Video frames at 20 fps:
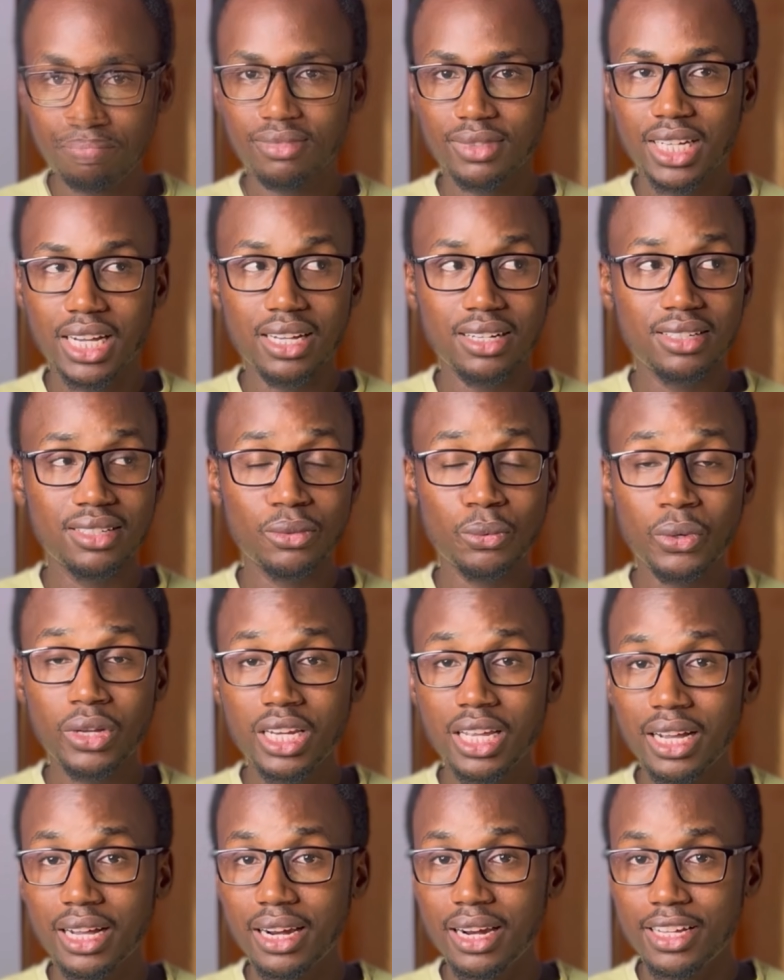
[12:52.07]
And when a
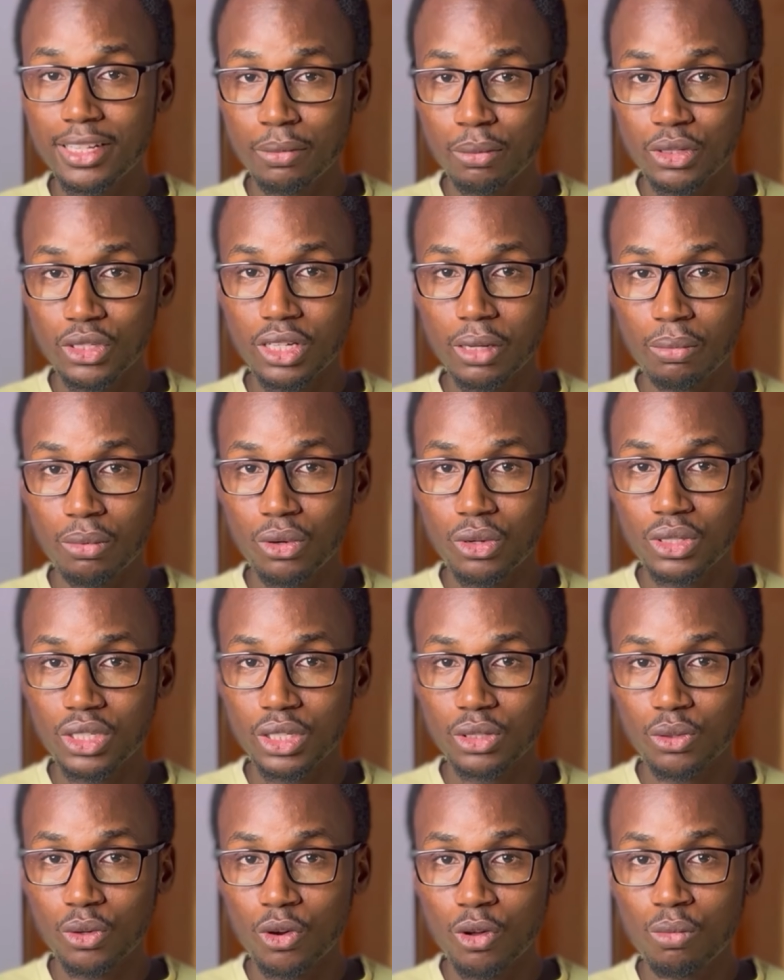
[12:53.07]
client posts a project
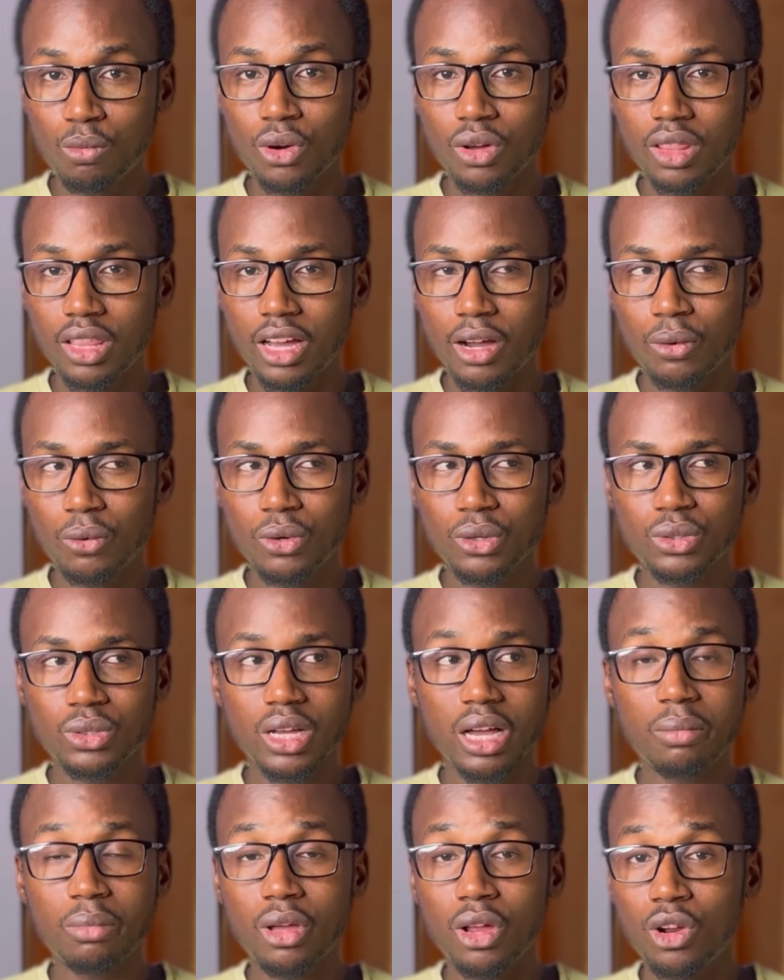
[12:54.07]
on Upwork, they are going to
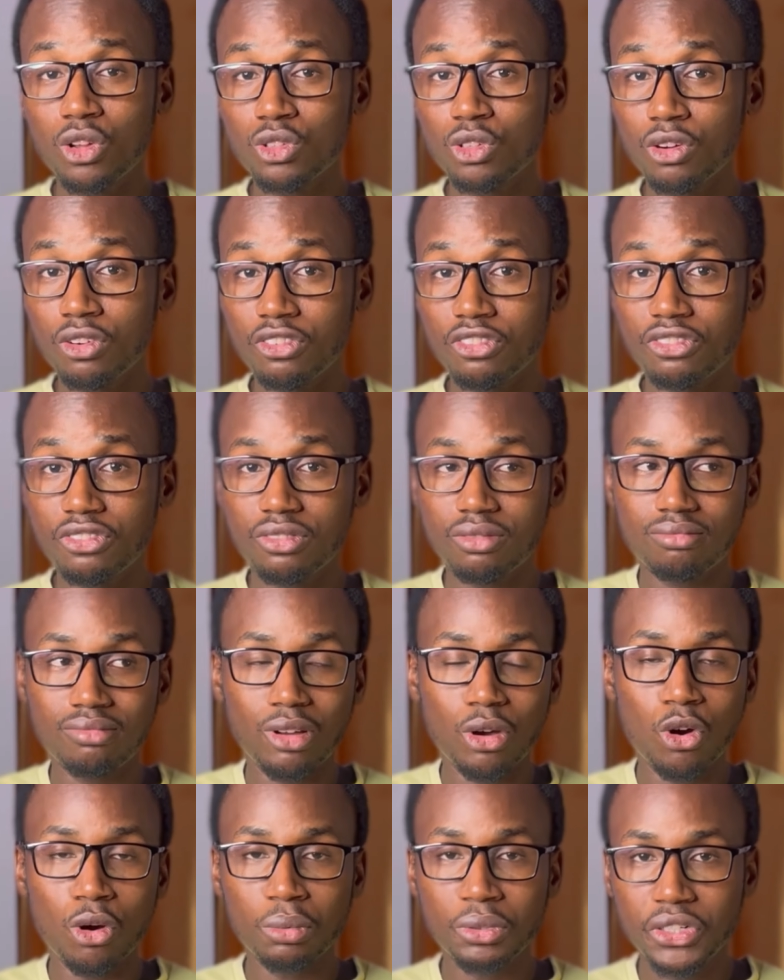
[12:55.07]
have a lot of
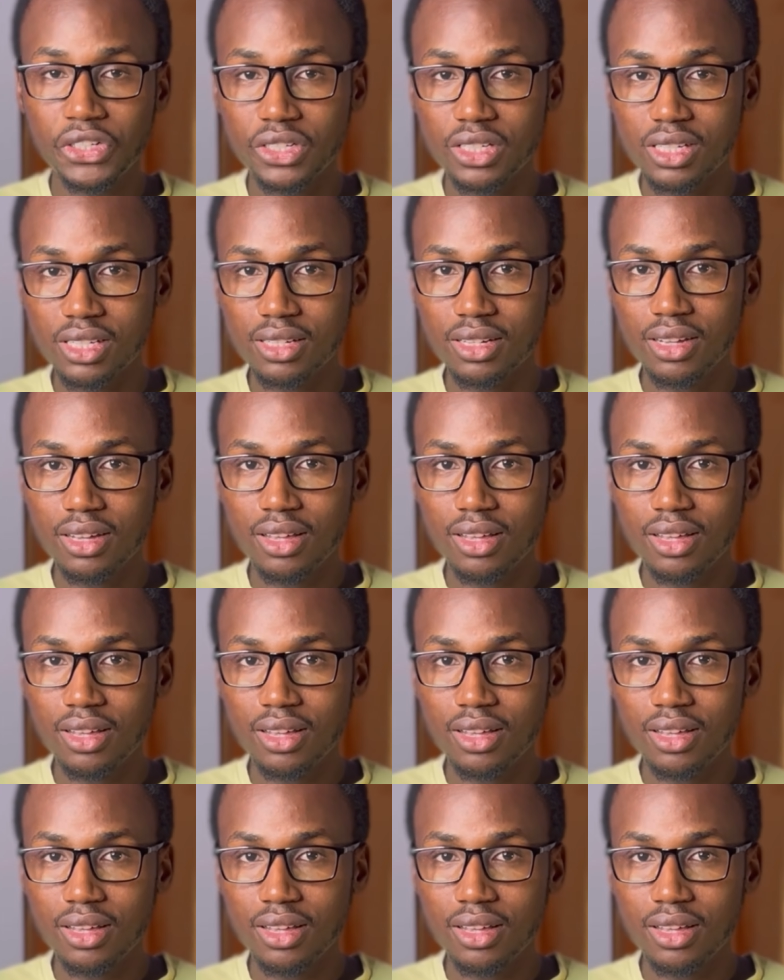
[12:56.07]
options.